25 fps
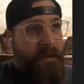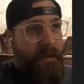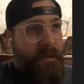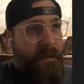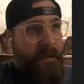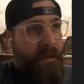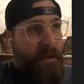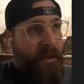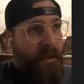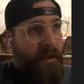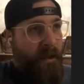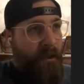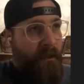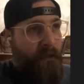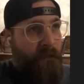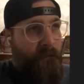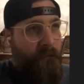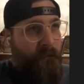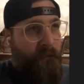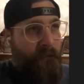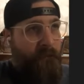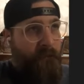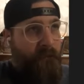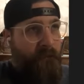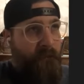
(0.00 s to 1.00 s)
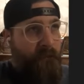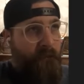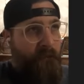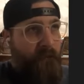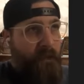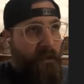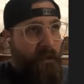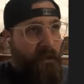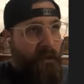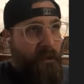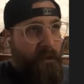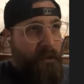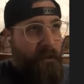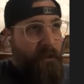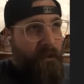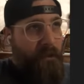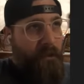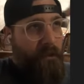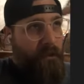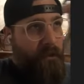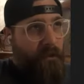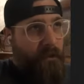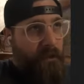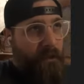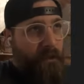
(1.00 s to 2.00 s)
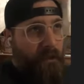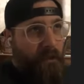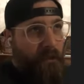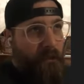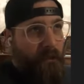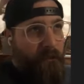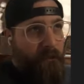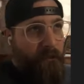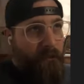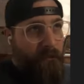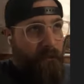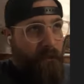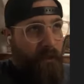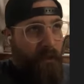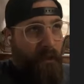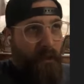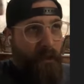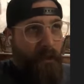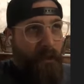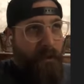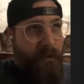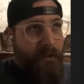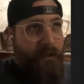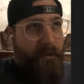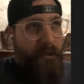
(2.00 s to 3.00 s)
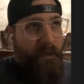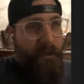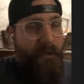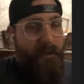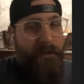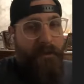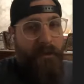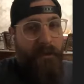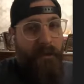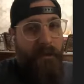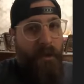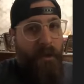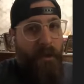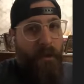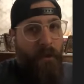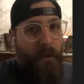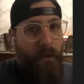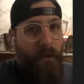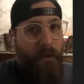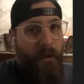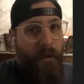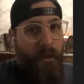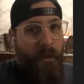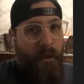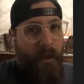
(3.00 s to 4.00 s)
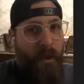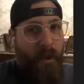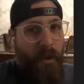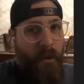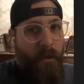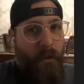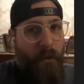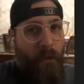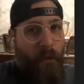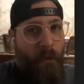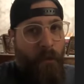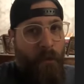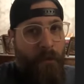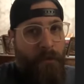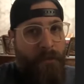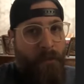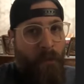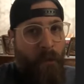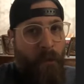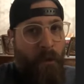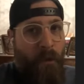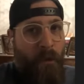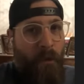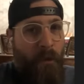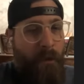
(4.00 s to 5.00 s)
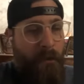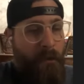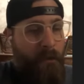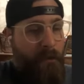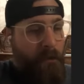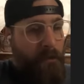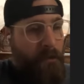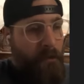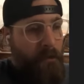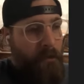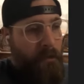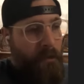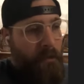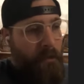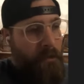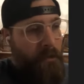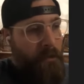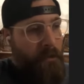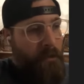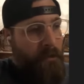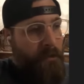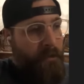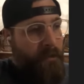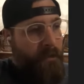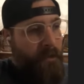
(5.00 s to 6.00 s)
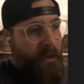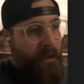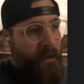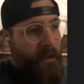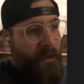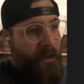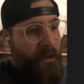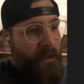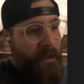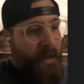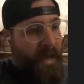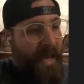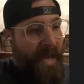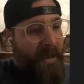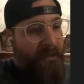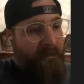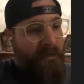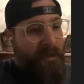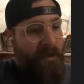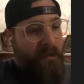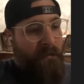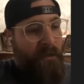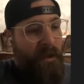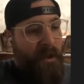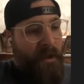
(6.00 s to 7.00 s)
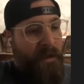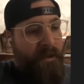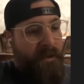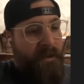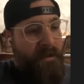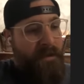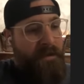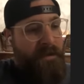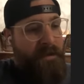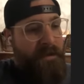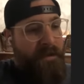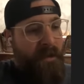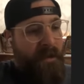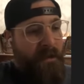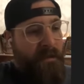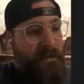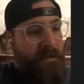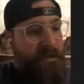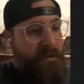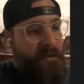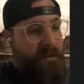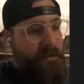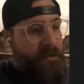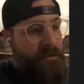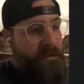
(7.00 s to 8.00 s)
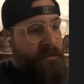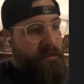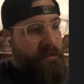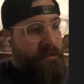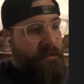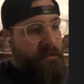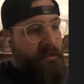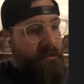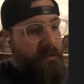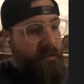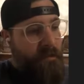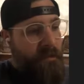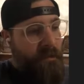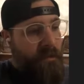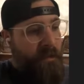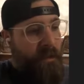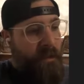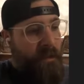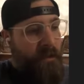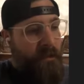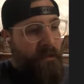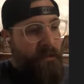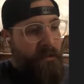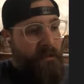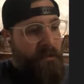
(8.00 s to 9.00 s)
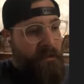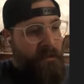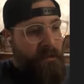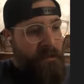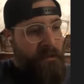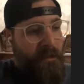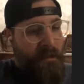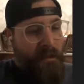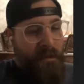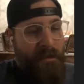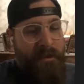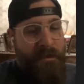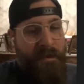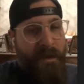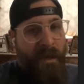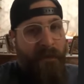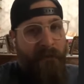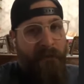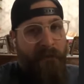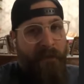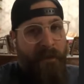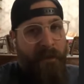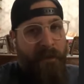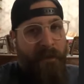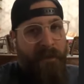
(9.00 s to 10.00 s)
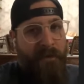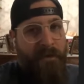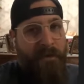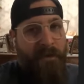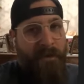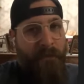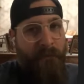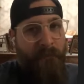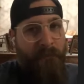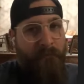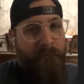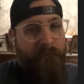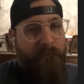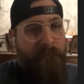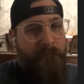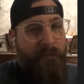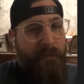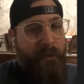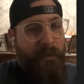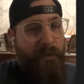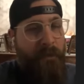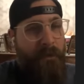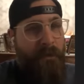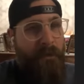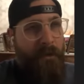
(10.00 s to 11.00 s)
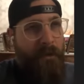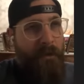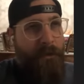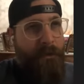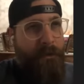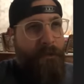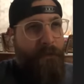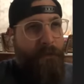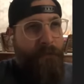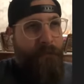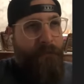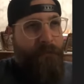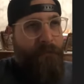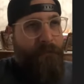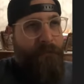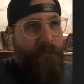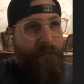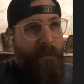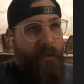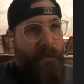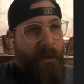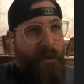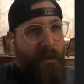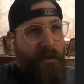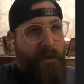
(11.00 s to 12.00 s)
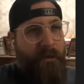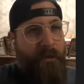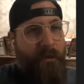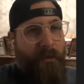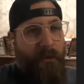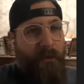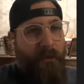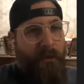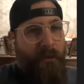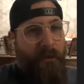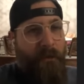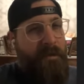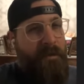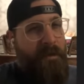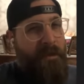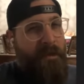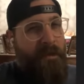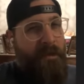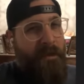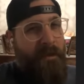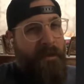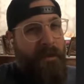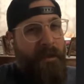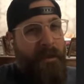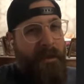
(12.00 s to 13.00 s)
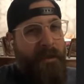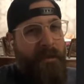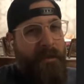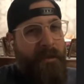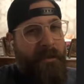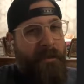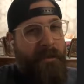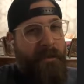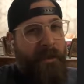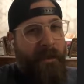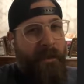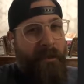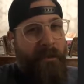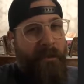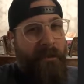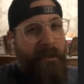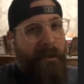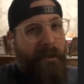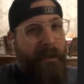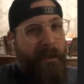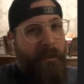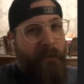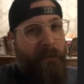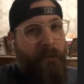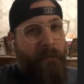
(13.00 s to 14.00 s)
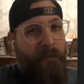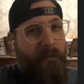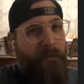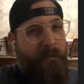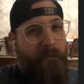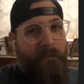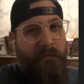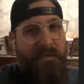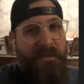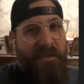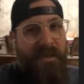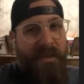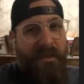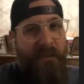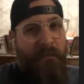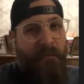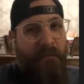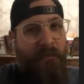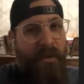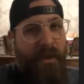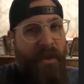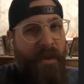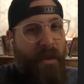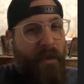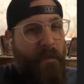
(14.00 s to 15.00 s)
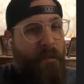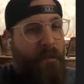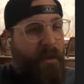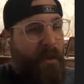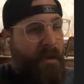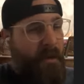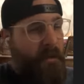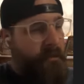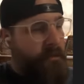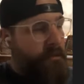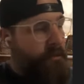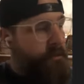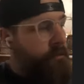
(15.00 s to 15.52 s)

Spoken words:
didn't have, I didn't know what a lot of the words were, and having read it since, there's definitely some adult content in there that I didn't pick up on.